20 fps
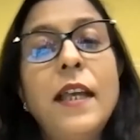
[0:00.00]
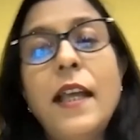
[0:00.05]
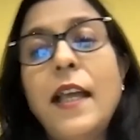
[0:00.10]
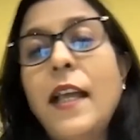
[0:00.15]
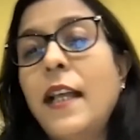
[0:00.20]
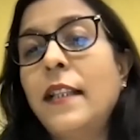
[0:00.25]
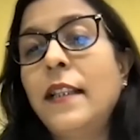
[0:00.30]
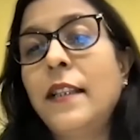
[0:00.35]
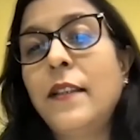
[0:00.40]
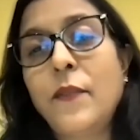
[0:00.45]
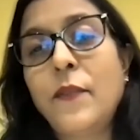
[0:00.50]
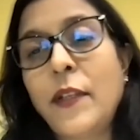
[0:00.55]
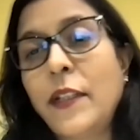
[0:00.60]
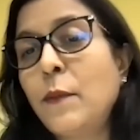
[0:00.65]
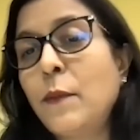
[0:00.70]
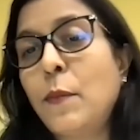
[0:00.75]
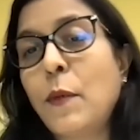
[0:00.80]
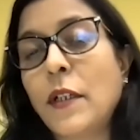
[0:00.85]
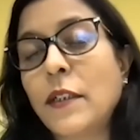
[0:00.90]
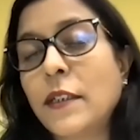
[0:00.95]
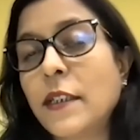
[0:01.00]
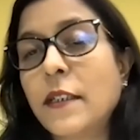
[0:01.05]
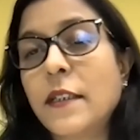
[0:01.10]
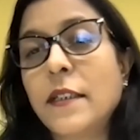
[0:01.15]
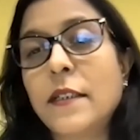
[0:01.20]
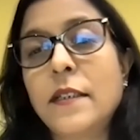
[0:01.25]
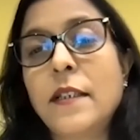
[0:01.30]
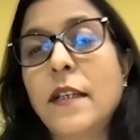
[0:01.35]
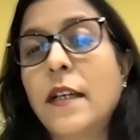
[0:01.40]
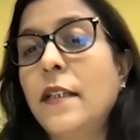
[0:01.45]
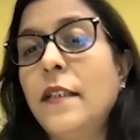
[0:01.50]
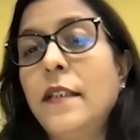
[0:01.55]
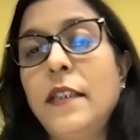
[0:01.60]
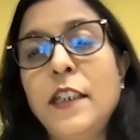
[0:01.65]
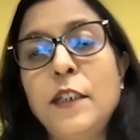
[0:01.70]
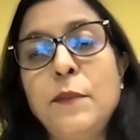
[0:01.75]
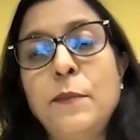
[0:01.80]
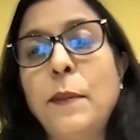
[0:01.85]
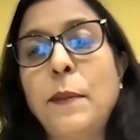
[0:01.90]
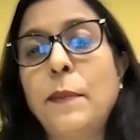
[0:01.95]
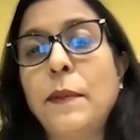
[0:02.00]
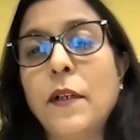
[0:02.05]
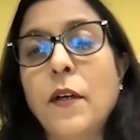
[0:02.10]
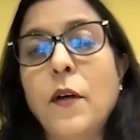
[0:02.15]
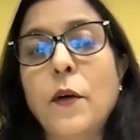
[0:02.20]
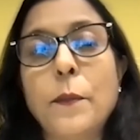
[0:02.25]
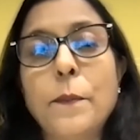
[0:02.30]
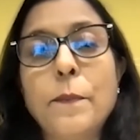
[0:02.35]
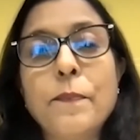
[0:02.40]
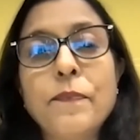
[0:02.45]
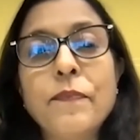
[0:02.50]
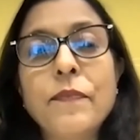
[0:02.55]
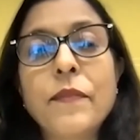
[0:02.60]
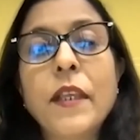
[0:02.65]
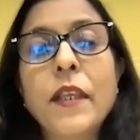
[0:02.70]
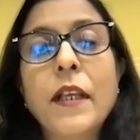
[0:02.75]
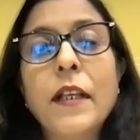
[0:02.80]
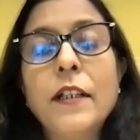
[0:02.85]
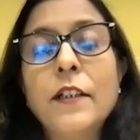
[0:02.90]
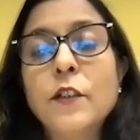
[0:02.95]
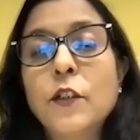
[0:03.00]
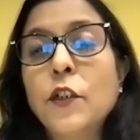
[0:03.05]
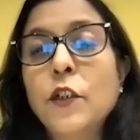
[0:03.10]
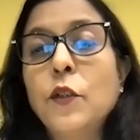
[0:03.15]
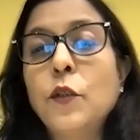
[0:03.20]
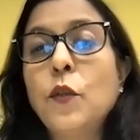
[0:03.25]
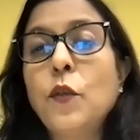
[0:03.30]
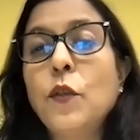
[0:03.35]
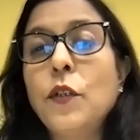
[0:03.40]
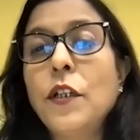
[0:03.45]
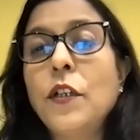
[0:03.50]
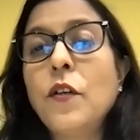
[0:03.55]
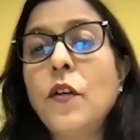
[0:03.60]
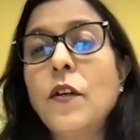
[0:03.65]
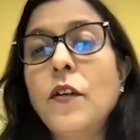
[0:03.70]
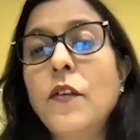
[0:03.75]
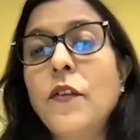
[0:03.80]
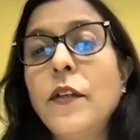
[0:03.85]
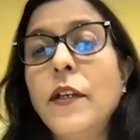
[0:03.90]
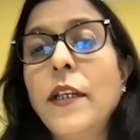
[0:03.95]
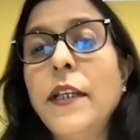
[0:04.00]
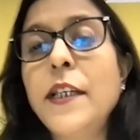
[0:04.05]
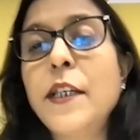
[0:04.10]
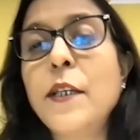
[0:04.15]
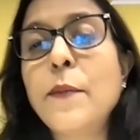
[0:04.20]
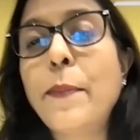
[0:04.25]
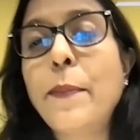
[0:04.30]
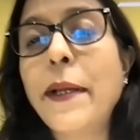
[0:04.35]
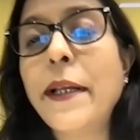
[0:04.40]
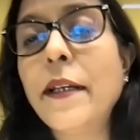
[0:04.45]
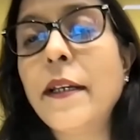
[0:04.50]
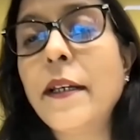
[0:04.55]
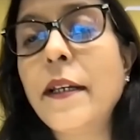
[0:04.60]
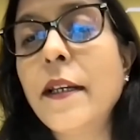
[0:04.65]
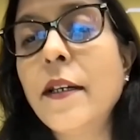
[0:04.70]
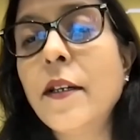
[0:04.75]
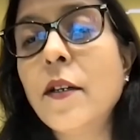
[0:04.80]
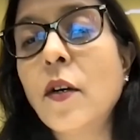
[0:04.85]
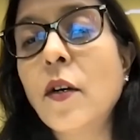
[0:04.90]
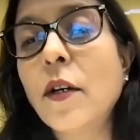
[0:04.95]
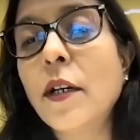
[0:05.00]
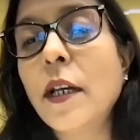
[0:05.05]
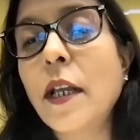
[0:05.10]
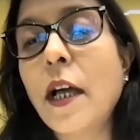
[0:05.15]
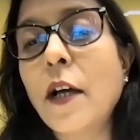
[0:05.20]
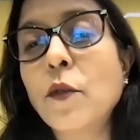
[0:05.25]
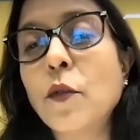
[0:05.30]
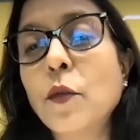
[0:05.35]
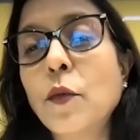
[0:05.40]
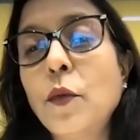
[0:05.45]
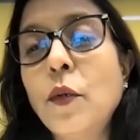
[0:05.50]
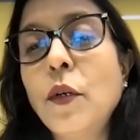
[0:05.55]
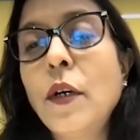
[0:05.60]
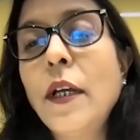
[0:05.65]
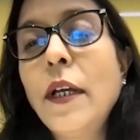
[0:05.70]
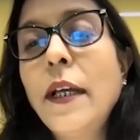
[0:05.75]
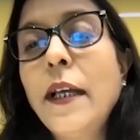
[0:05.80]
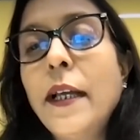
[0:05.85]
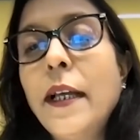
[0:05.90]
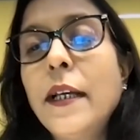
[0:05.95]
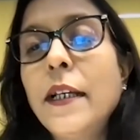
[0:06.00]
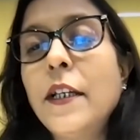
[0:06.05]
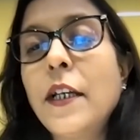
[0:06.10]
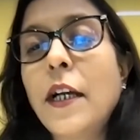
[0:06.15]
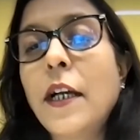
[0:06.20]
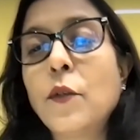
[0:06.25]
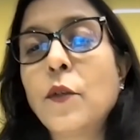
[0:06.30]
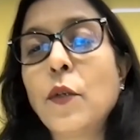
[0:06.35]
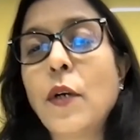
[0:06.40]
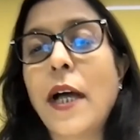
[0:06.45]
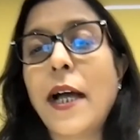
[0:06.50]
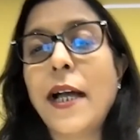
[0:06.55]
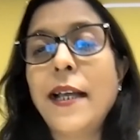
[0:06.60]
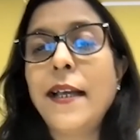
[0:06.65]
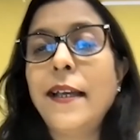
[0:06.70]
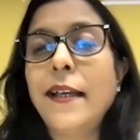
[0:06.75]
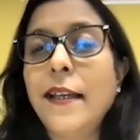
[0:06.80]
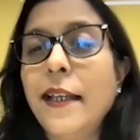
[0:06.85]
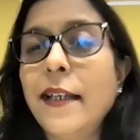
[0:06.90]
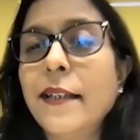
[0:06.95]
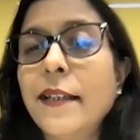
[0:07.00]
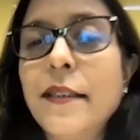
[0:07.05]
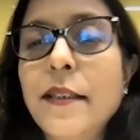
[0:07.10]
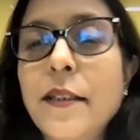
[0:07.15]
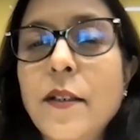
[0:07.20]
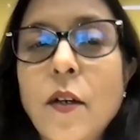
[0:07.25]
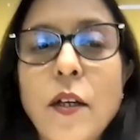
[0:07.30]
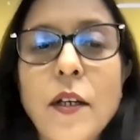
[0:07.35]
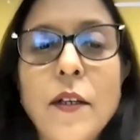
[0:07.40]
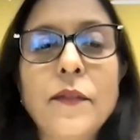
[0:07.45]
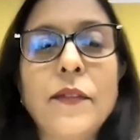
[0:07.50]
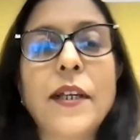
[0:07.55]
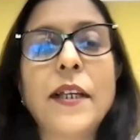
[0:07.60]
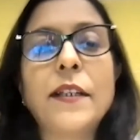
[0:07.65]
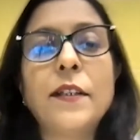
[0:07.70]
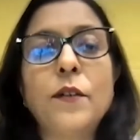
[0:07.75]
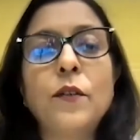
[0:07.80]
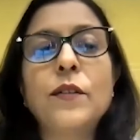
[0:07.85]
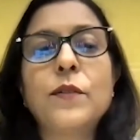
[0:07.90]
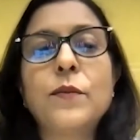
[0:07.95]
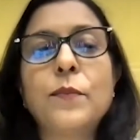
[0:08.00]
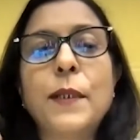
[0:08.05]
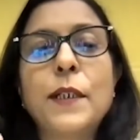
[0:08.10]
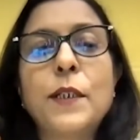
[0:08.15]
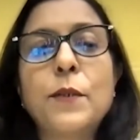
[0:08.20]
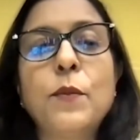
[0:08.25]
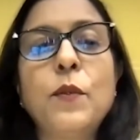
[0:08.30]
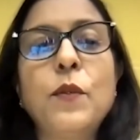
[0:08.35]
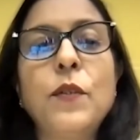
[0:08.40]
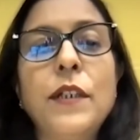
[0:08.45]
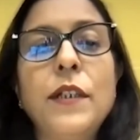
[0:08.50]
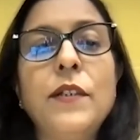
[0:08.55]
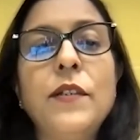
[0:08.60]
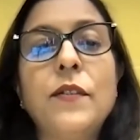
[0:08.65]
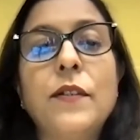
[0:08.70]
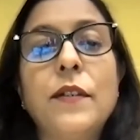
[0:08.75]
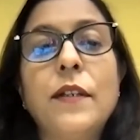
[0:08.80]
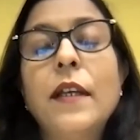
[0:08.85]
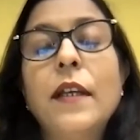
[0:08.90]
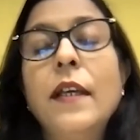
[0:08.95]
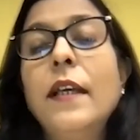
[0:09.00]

and when the project is done, these people go. So you're not really dependent on how to hire, exit, all of that. It's much more easier.